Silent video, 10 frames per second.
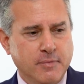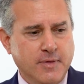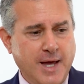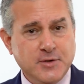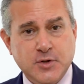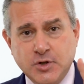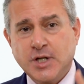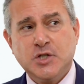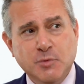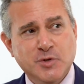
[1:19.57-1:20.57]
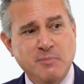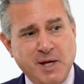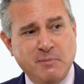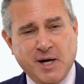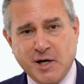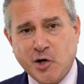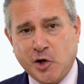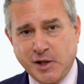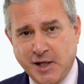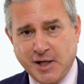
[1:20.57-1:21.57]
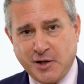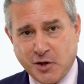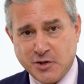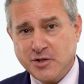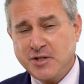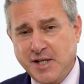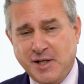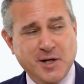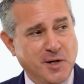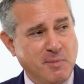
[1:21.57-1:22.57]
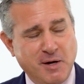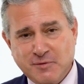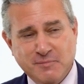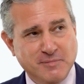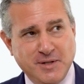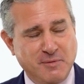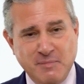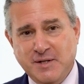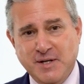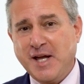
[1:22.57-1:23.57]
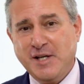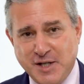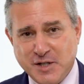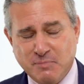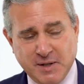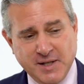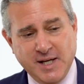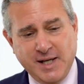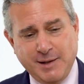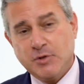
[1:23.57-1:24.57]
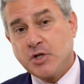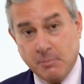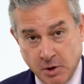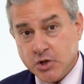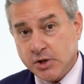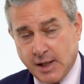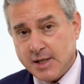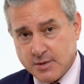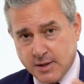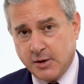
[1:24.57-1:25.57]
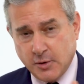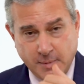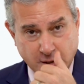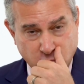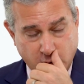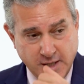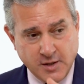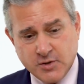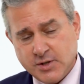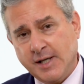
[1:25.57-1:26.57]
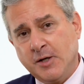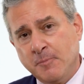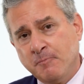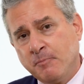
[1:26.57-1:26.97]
That suggestion was made by a colleague in Argentina in the mid-90s, but it was commercialized about 20 years later.